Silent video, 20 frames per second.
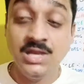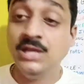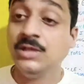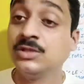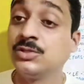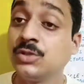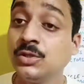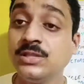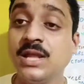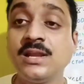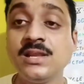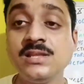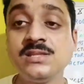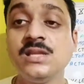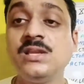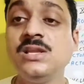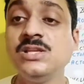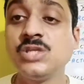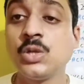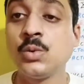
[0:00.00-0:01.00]
so that is the
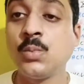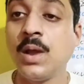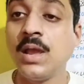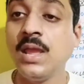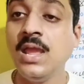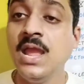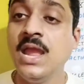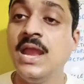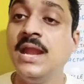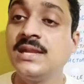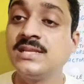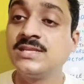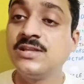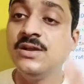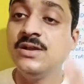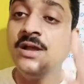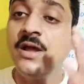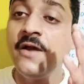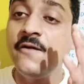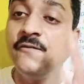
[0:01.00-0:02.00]
reason why it's a
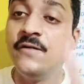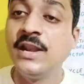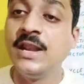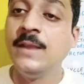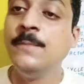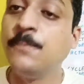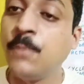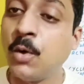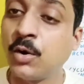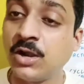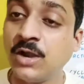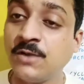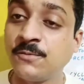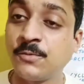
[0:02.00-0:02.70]
very important